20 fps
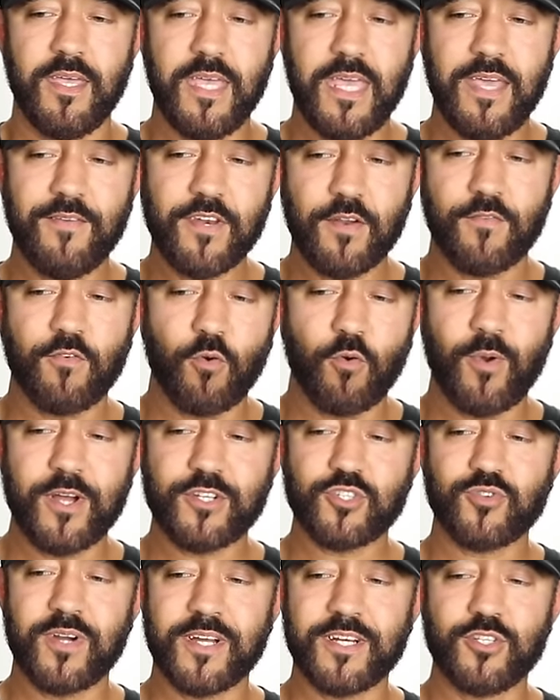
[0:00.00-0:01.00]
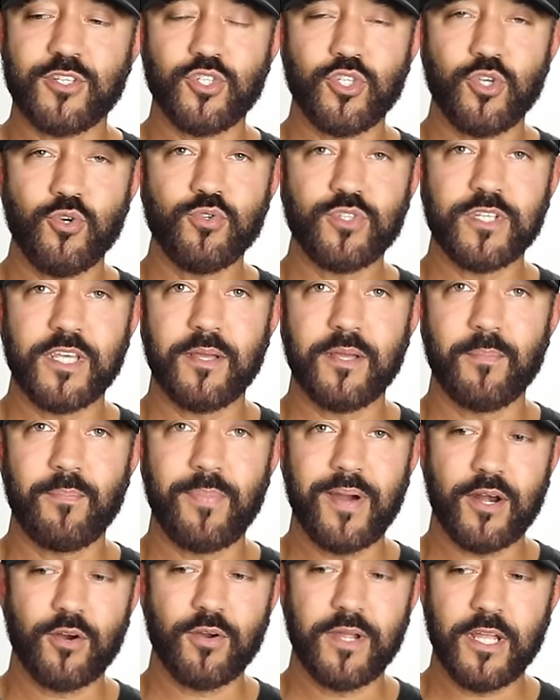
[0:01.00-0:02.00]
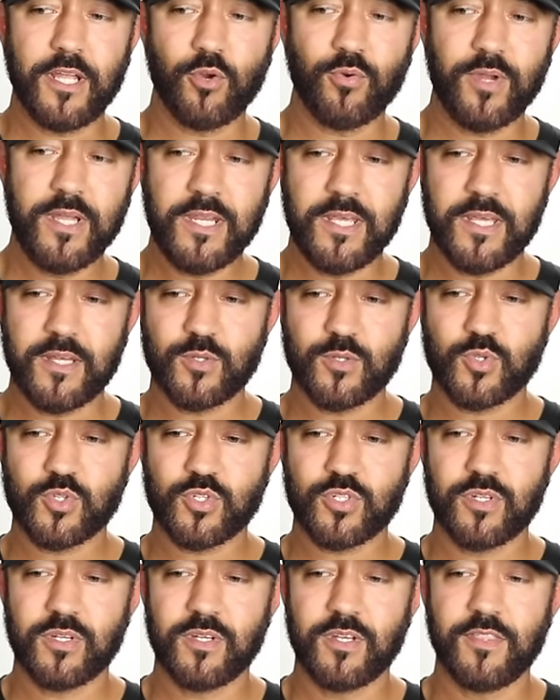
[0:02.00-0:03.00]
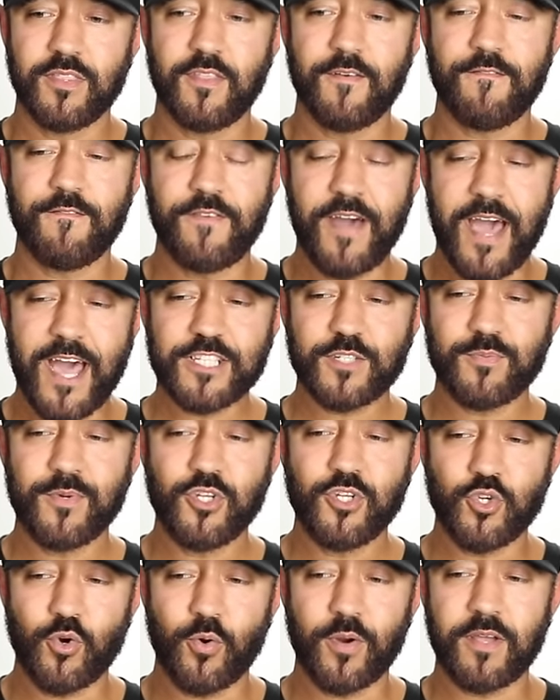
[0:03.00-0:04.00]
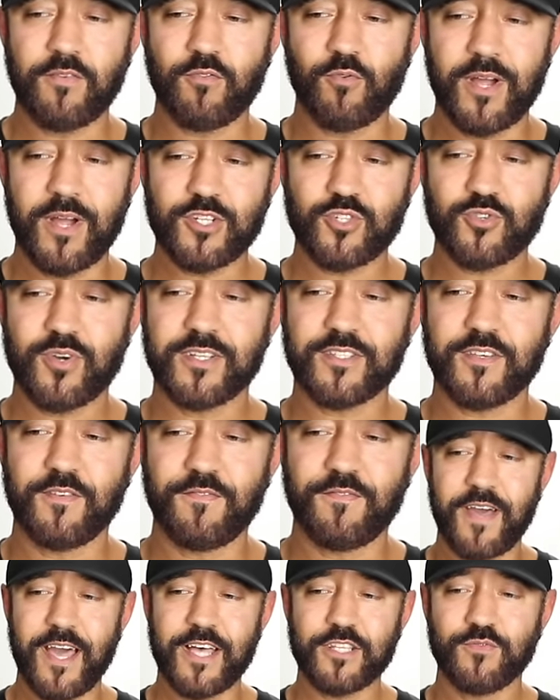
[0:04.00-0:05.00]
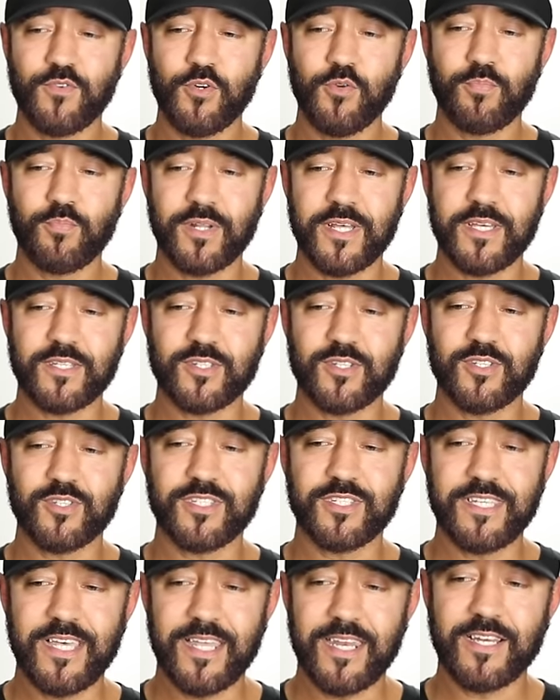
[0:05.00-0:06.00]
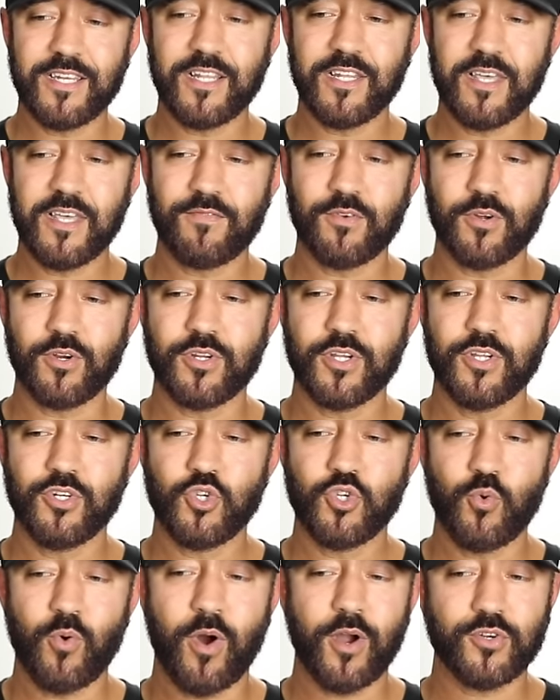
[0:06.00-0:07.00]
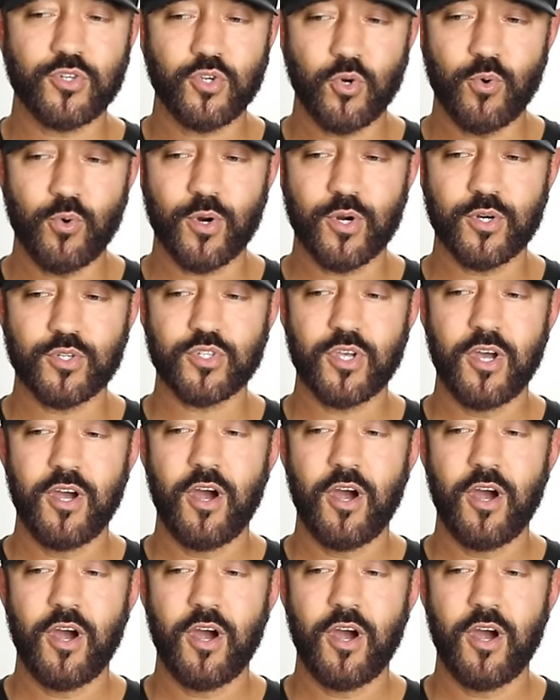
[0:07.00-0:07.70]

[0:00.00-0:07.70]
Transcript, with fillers: Even if a restaurant is using better ingredients, the vast majority of restaurants fast food places getting delivered to our doors